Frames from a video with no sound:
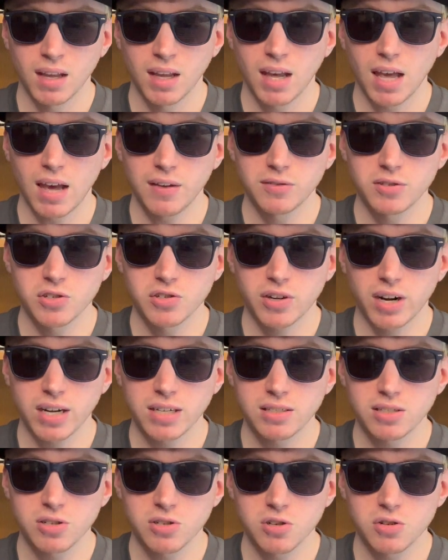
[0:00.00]
Evan
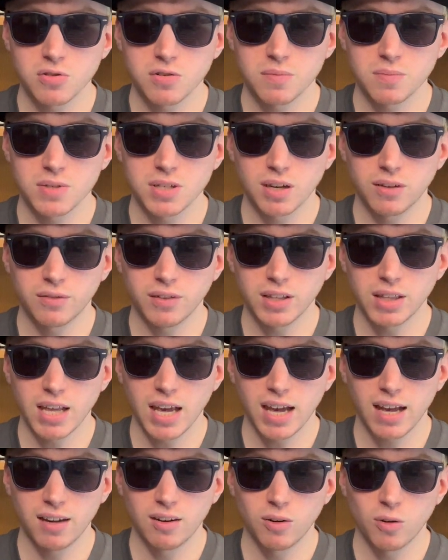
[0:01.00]
tries to shoot himself in the
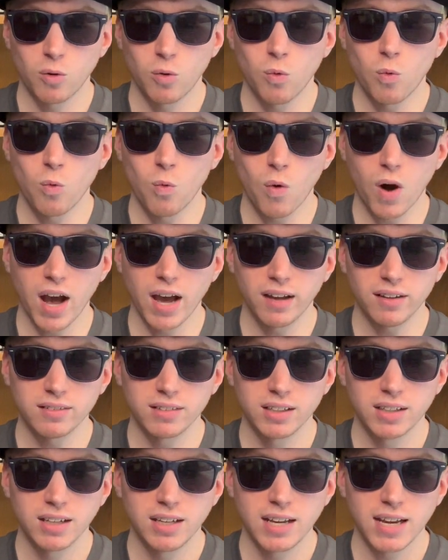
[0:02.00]
head.
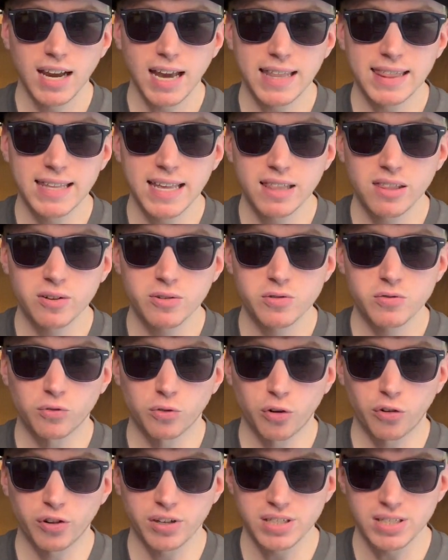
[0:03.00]
Wild. And then there's
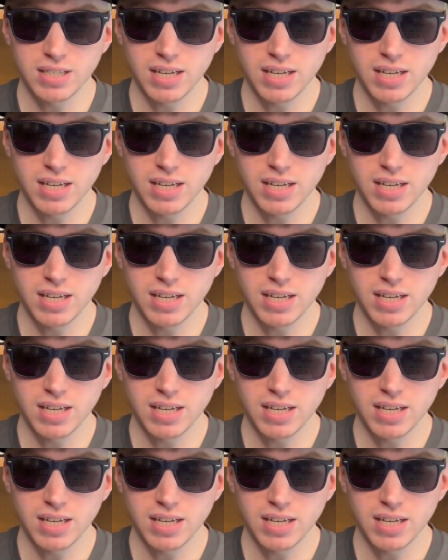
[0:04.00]
Rory's